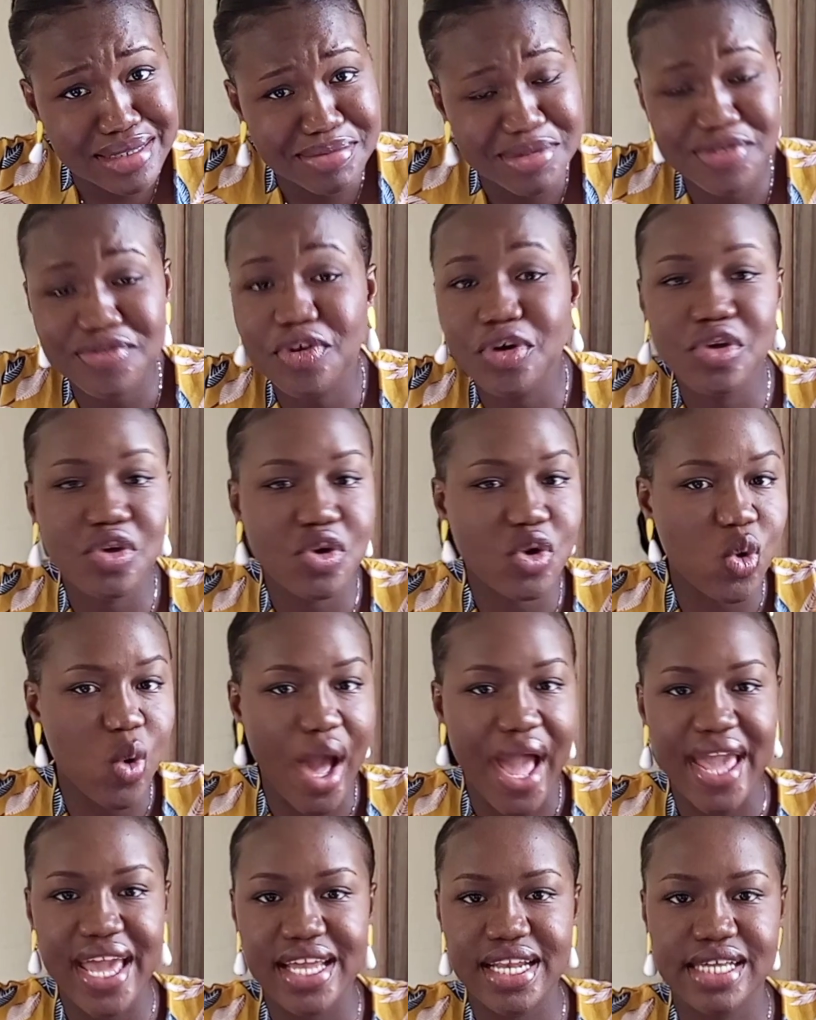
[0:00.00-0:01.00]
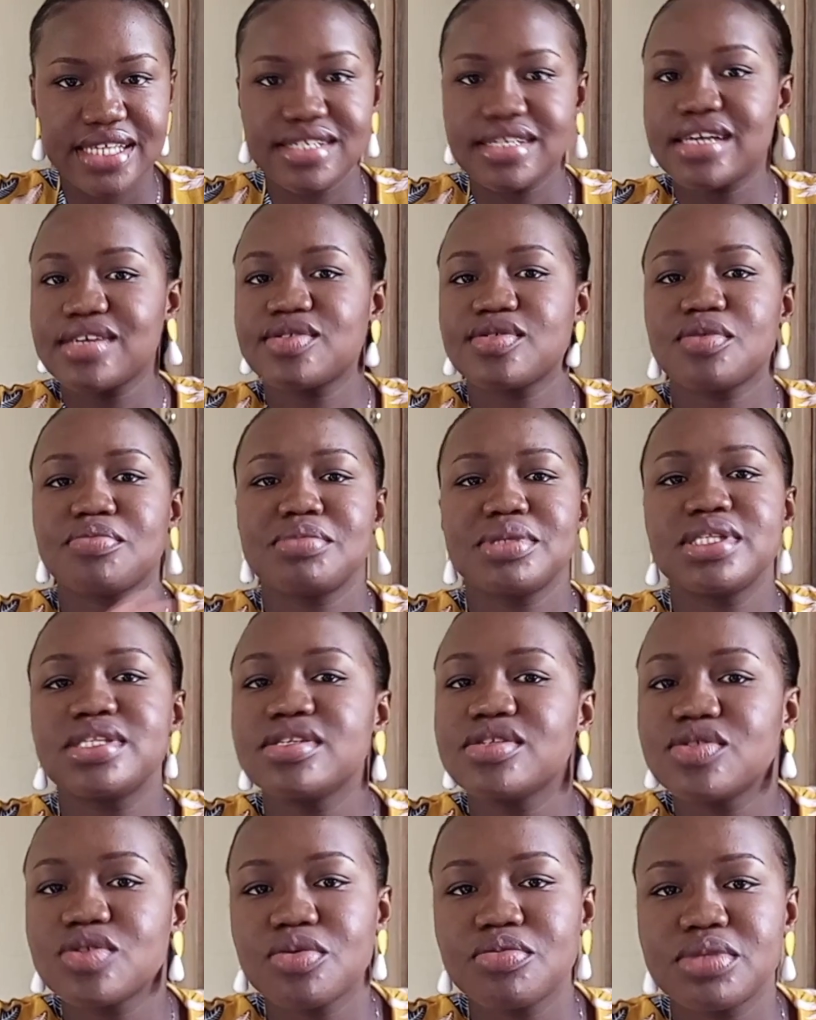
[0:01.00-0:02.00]
before you go ahead and start submitting
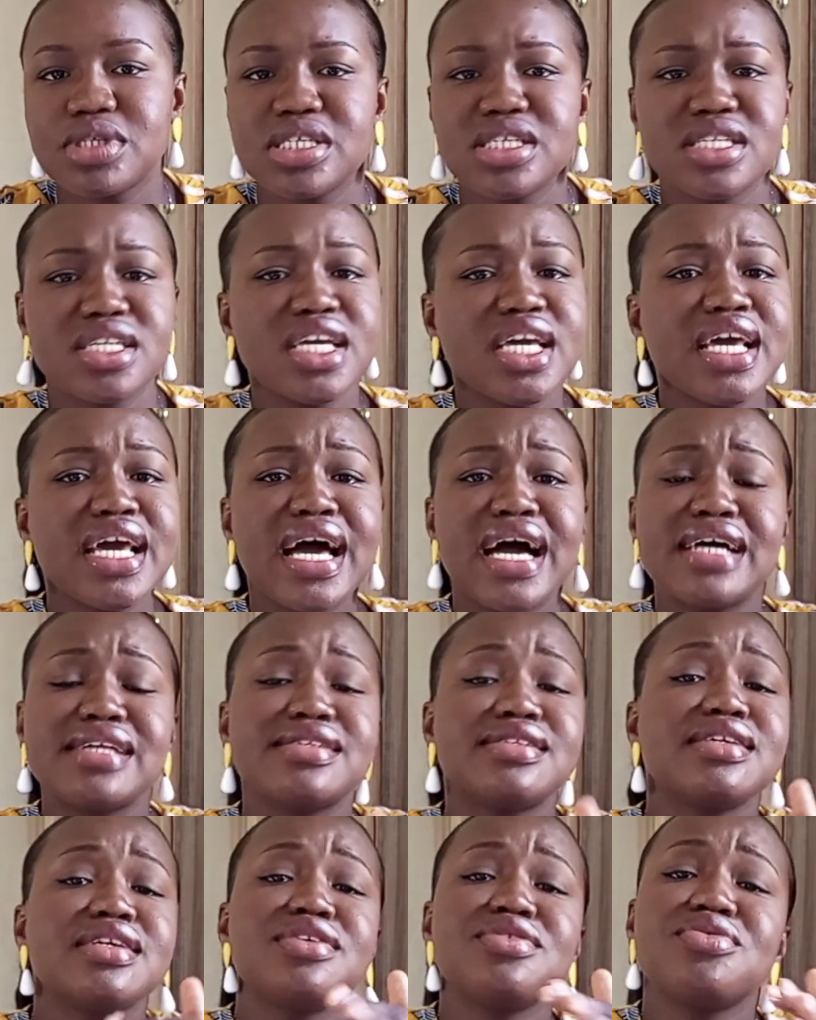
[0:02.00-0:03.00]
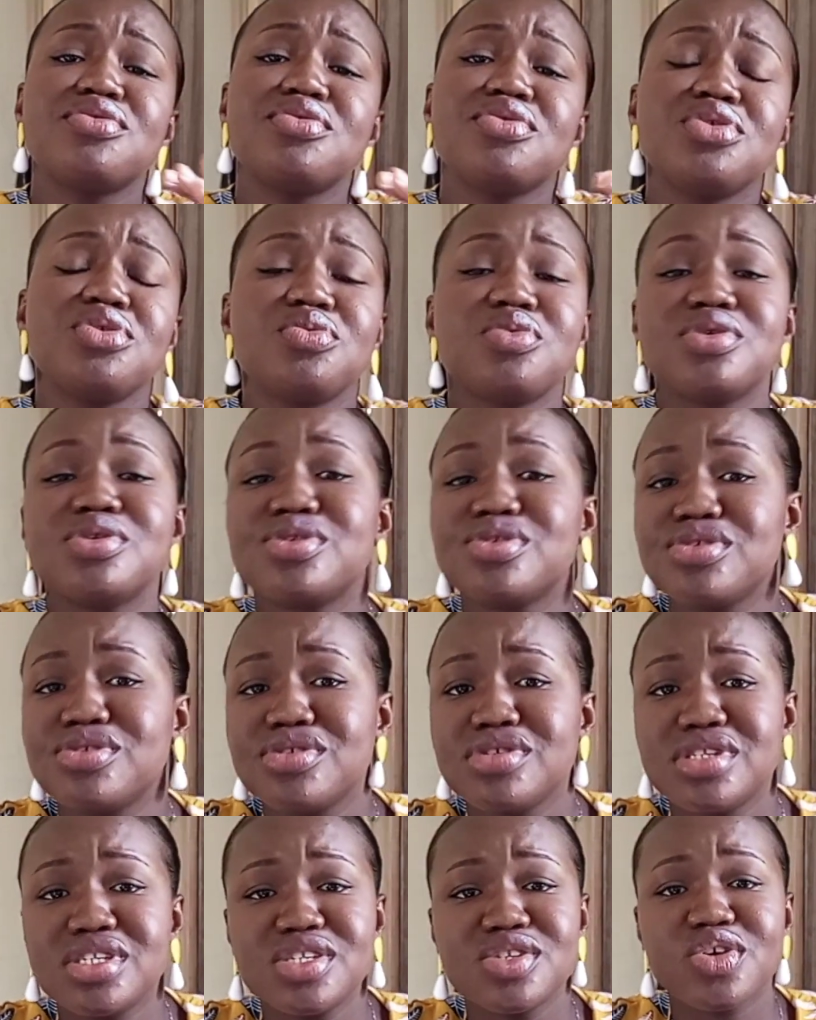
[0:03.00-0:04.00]
something and saying, oh, you want to do
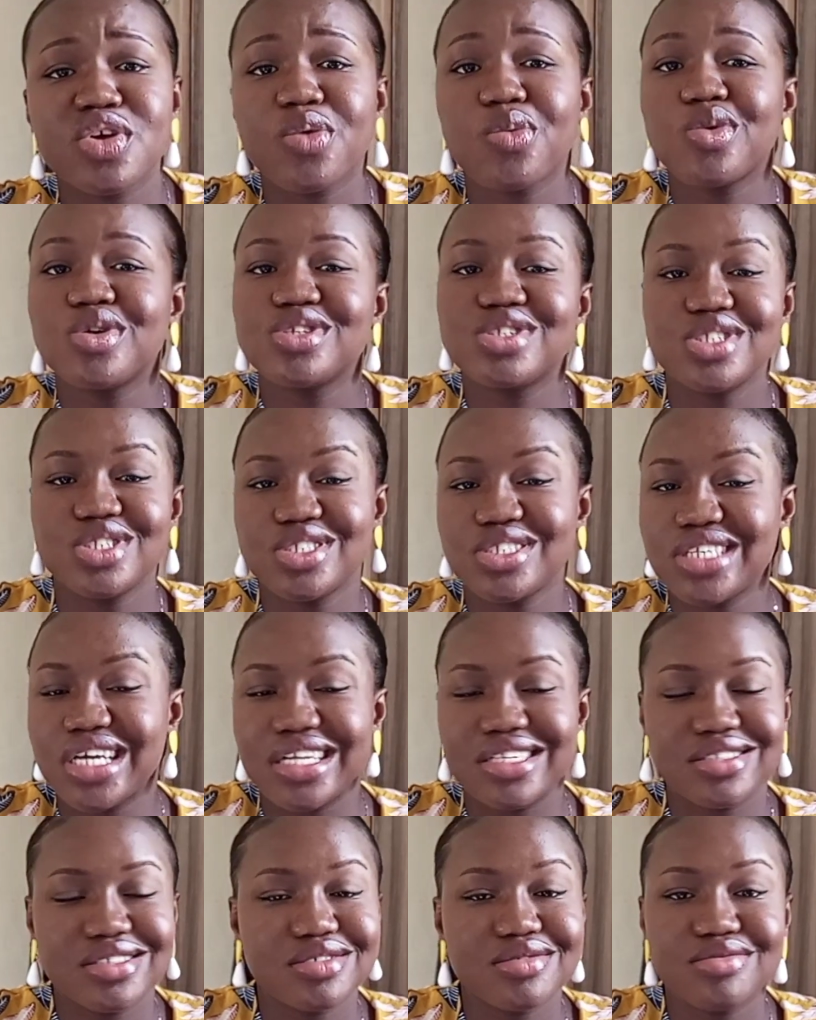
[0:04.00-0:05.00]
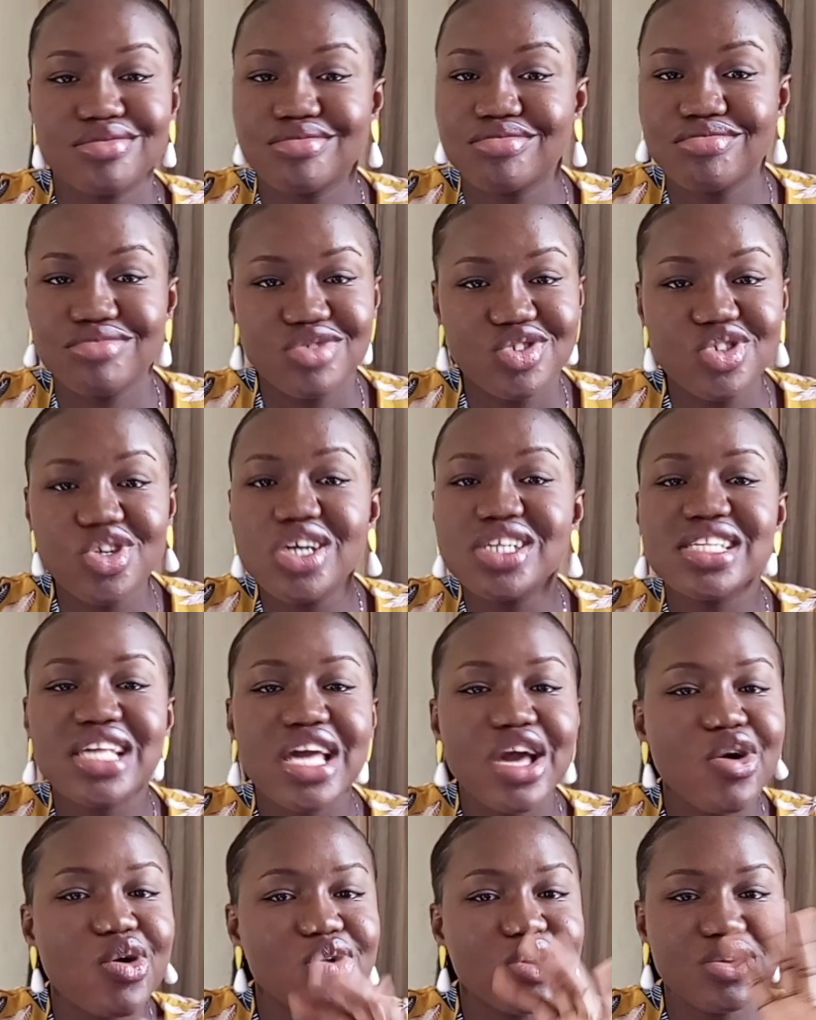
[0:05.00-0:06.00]
this or you want to do that. Just
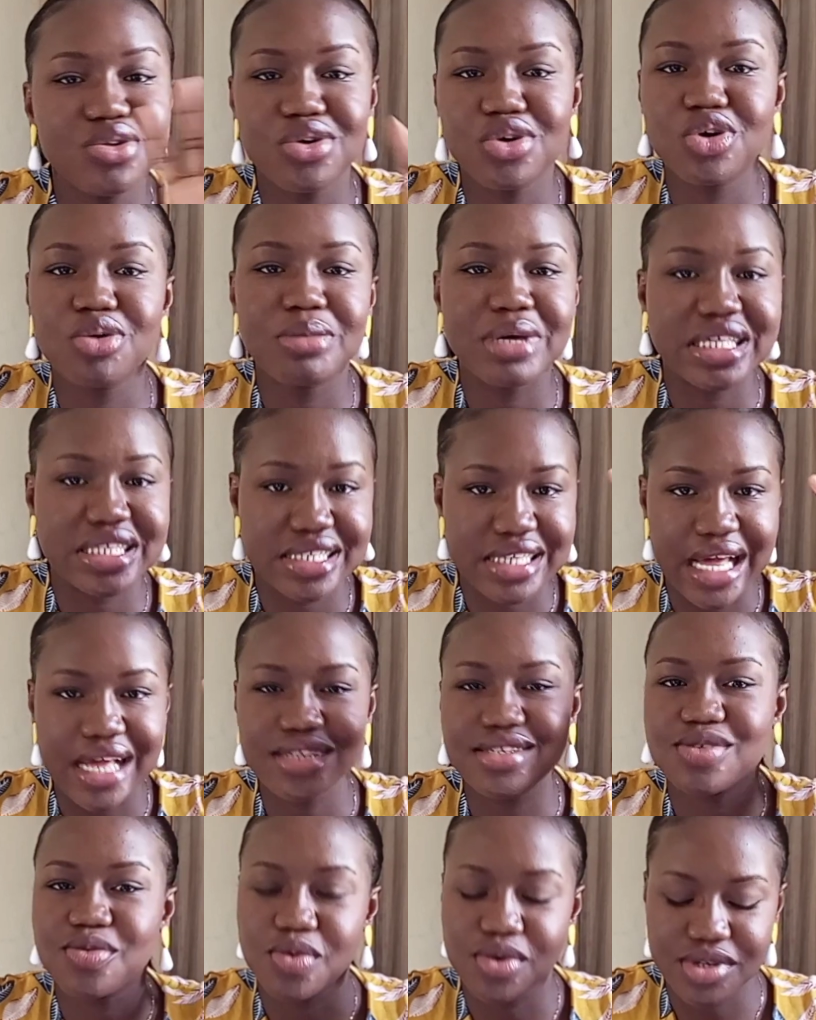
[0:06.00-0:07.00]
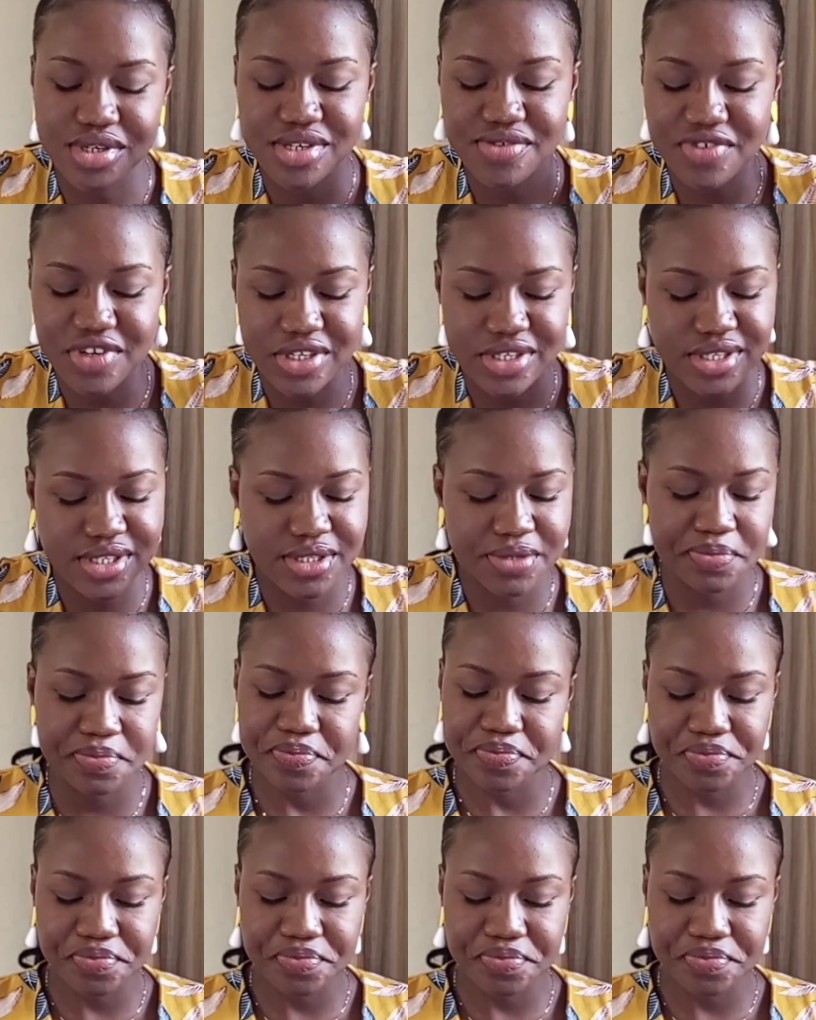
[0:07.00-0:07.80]
get all your documents at once first.